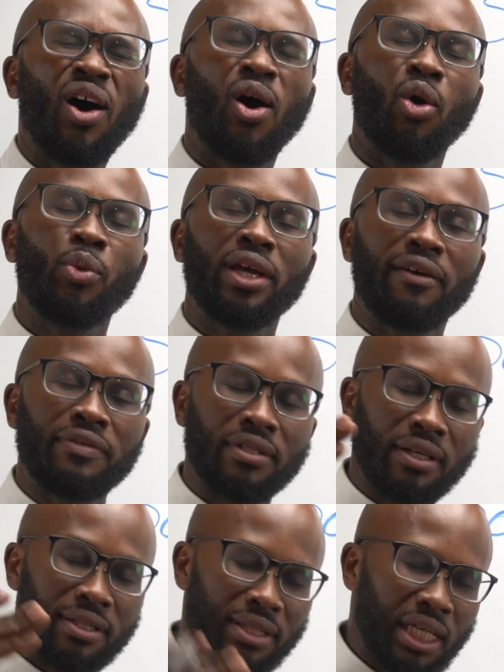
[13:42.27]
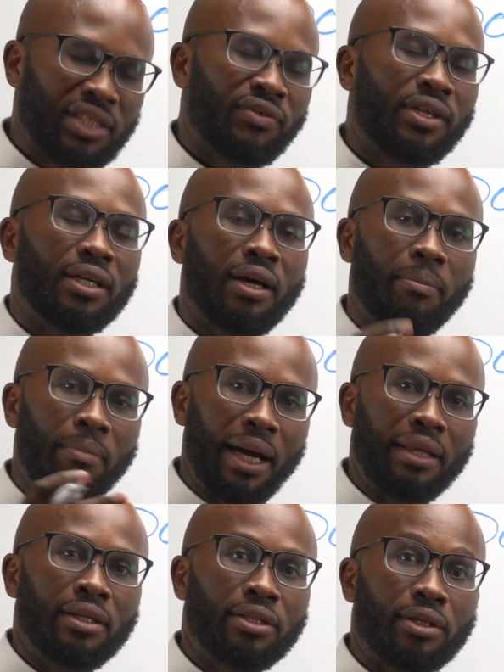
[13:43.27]
or we have successfully
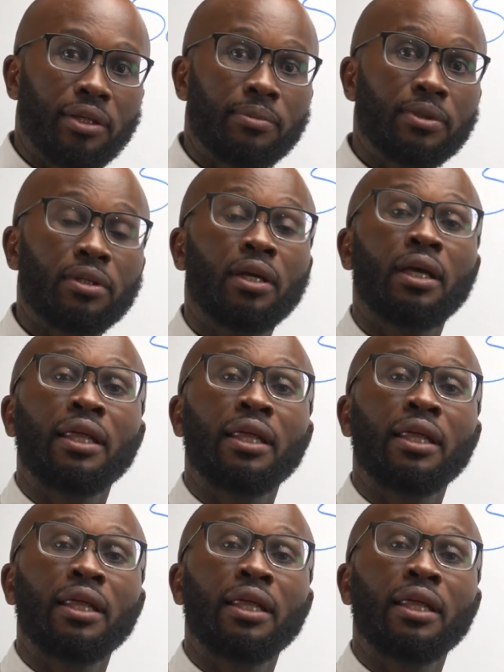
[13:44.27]
combined the terms